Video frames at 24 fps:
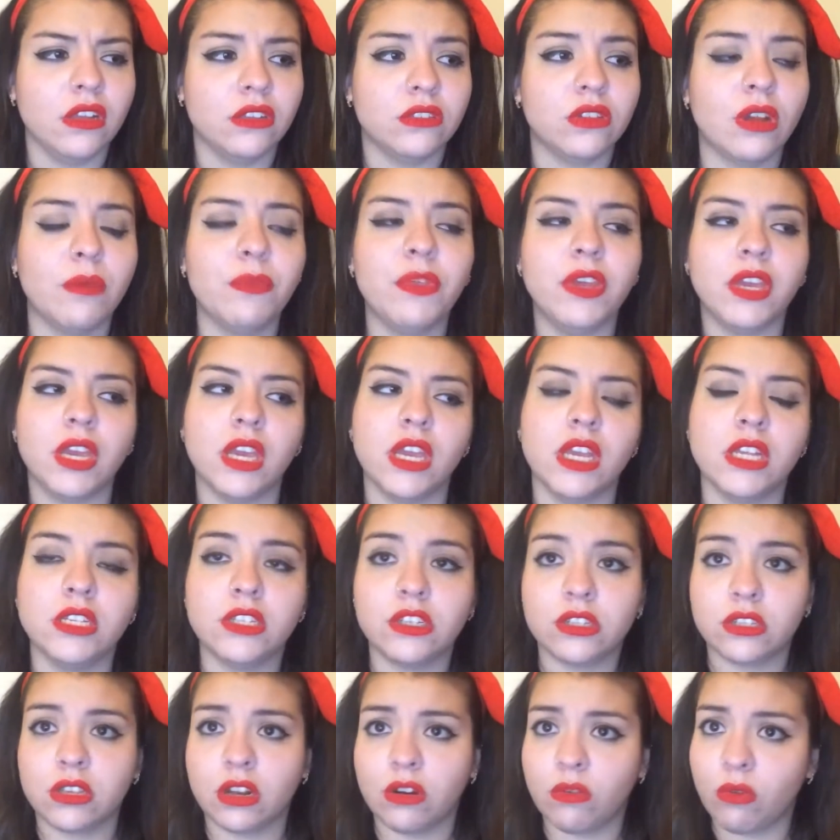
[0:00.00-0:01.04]
So I'm thinking
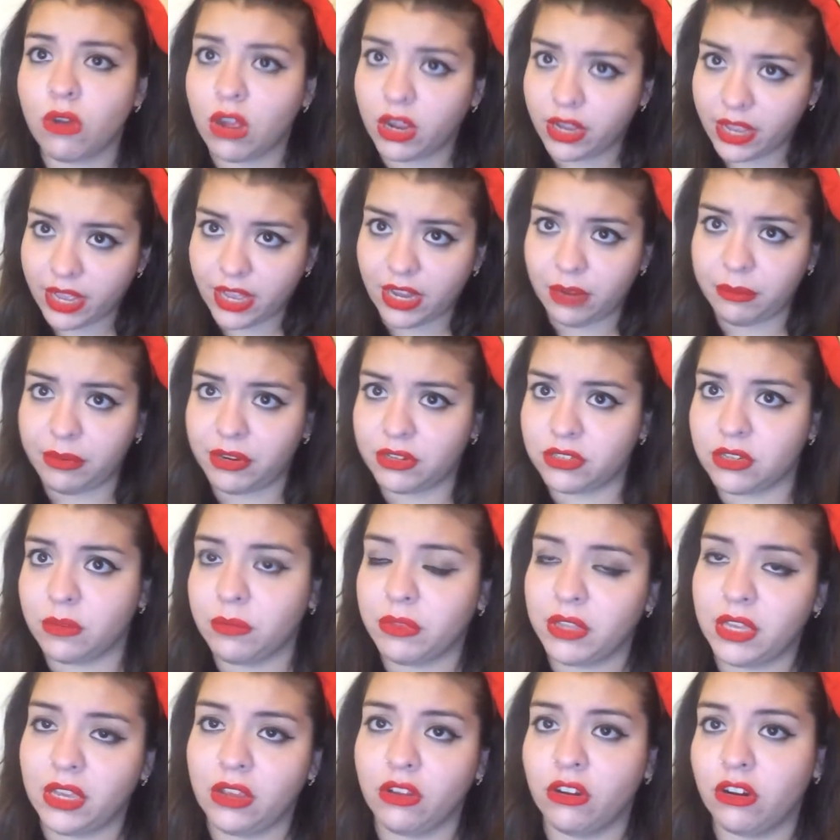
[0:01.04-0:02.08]
he's just gonna walk ahead of me or
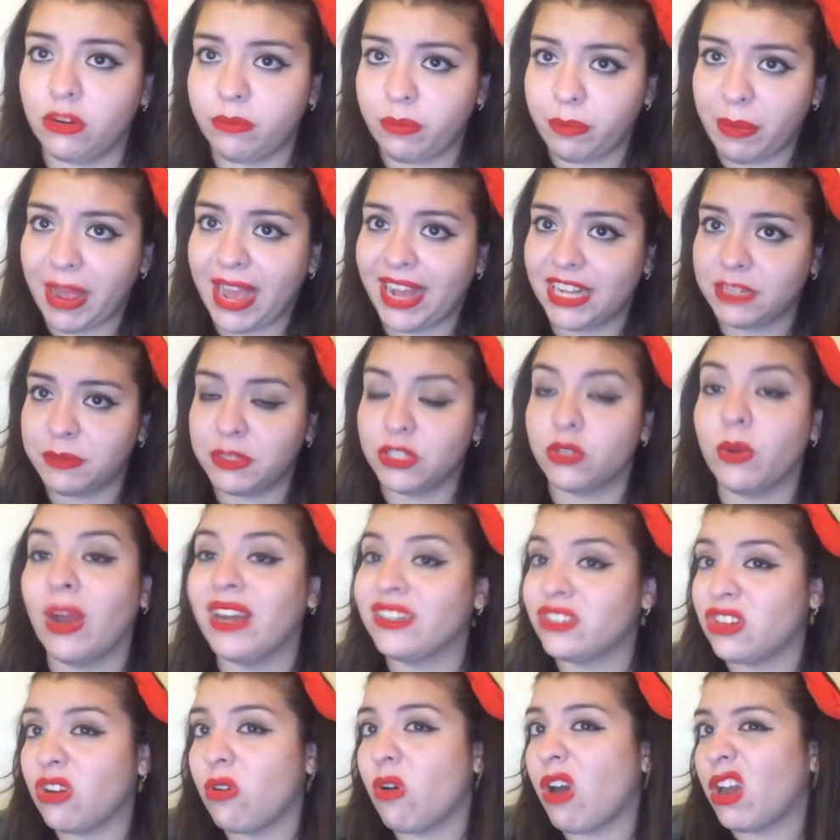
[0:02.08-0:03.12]
something, or past me. So
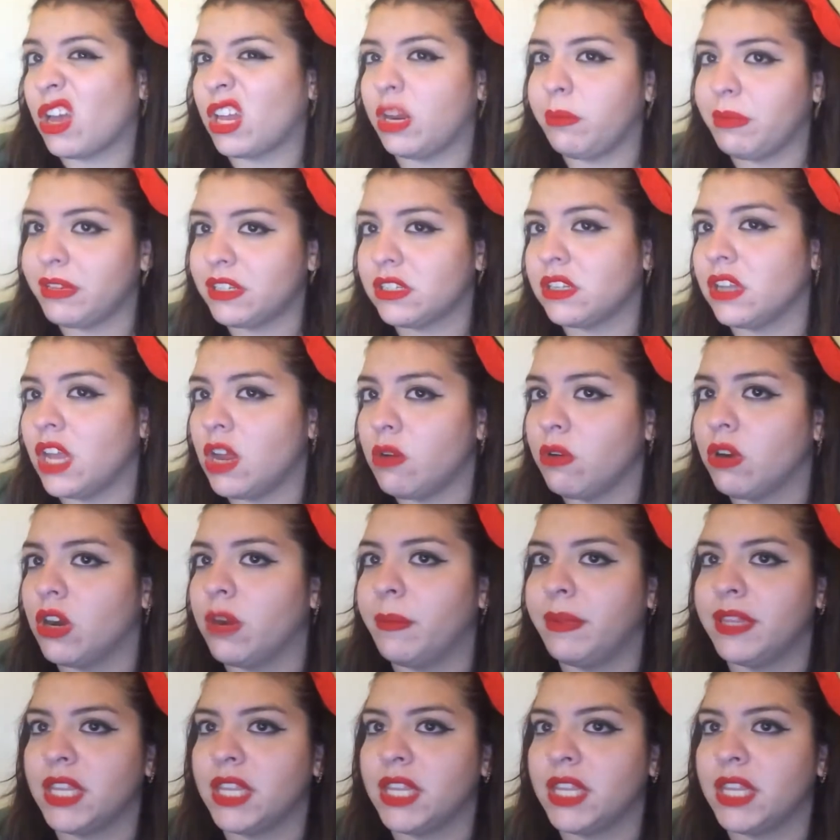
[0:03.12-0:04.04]
I start walking a bit slower,